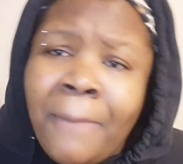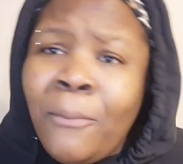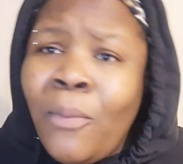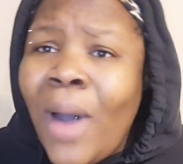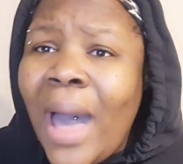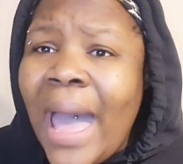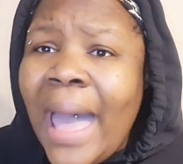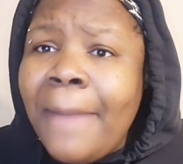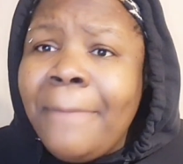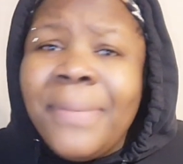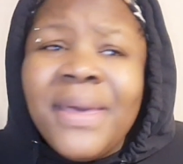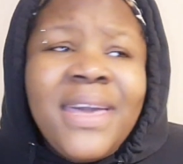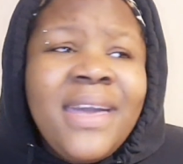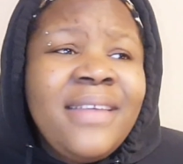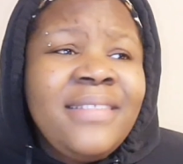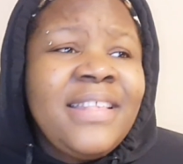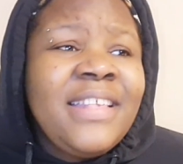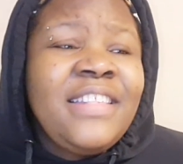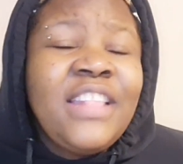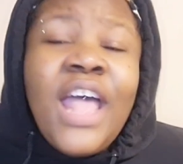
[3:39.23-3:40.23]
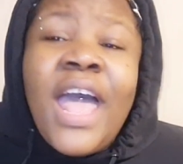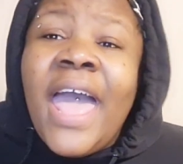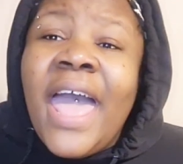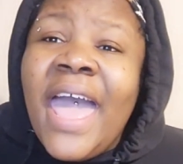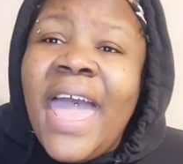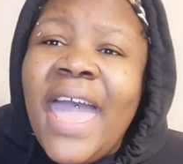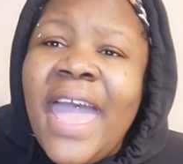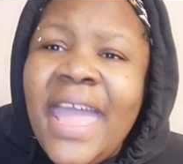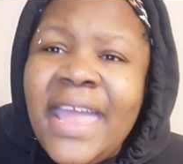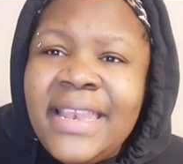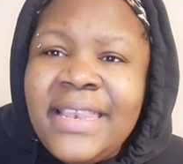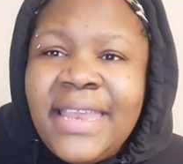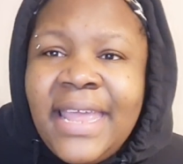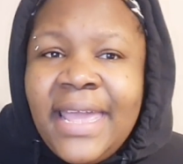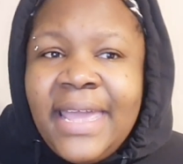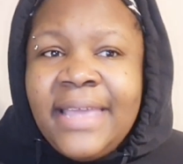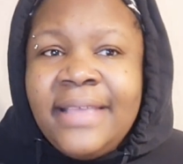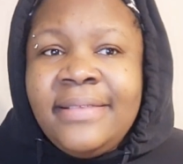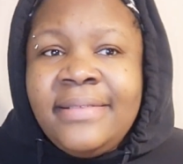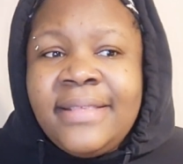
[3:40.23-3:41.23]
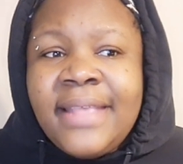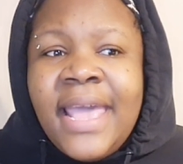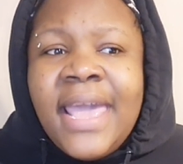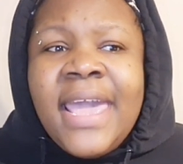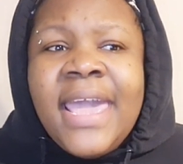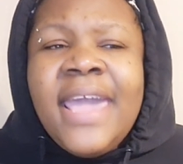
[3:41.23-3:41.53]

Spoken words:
Why? Because it's end days.